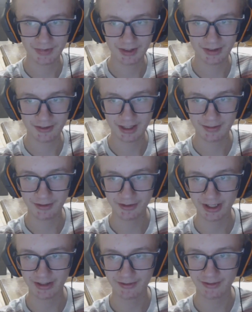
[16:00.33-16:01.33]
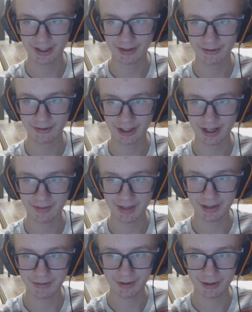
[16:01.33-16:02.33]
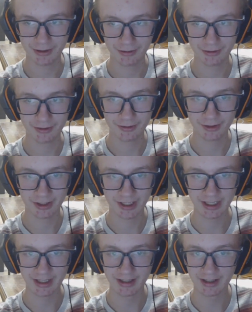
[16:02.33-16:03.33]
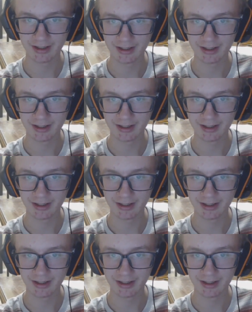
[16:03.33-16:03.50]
the same style of videos that I make with Osu today.